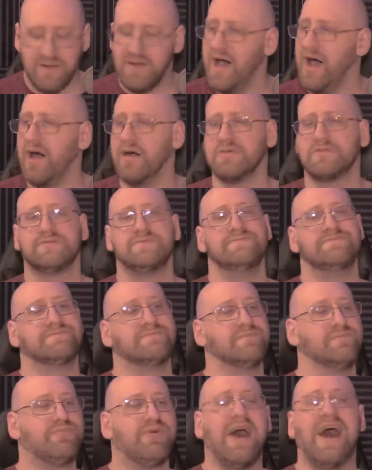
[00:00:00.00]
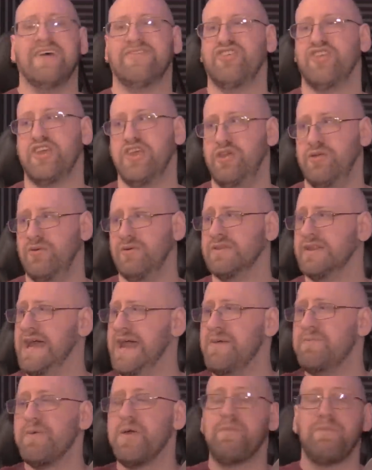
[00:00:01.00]
Uh, prosecute.
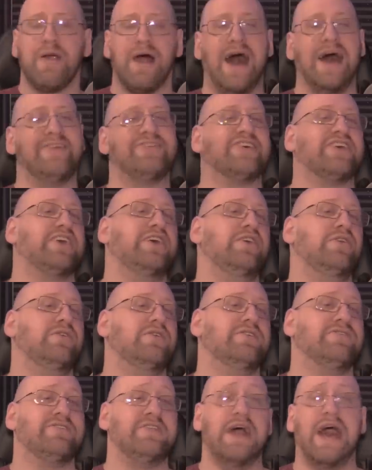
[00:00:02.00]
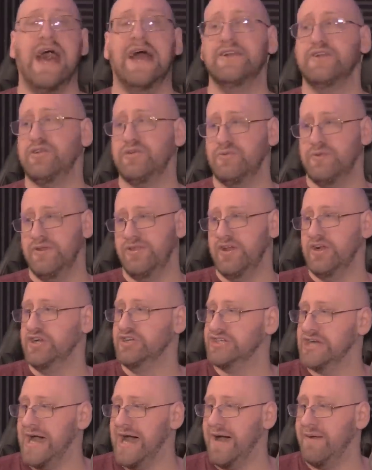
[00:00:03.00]
Liberal prosecutors not doing their
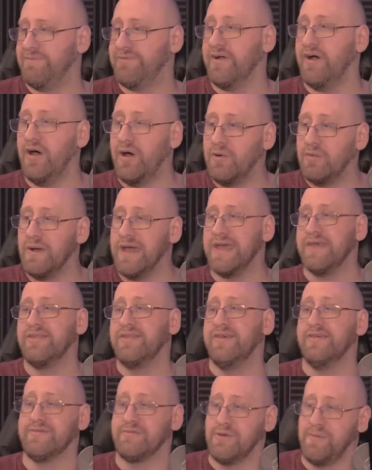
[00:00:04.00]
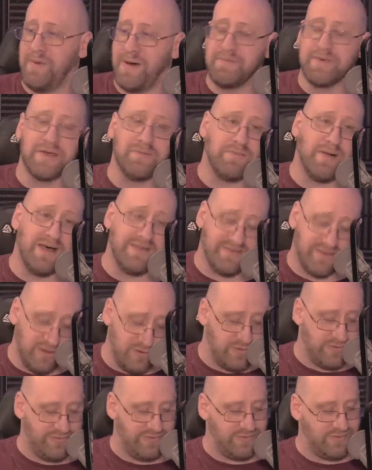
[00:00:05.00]
jobs. Oh, wait, these are Republican
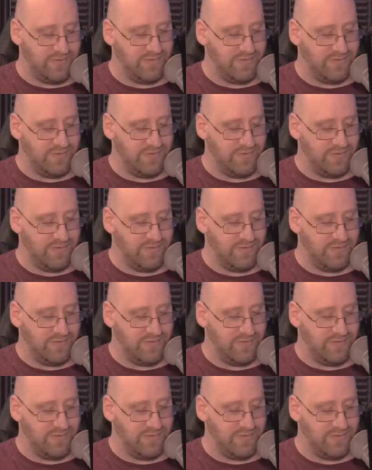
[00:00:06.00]
prosecutors.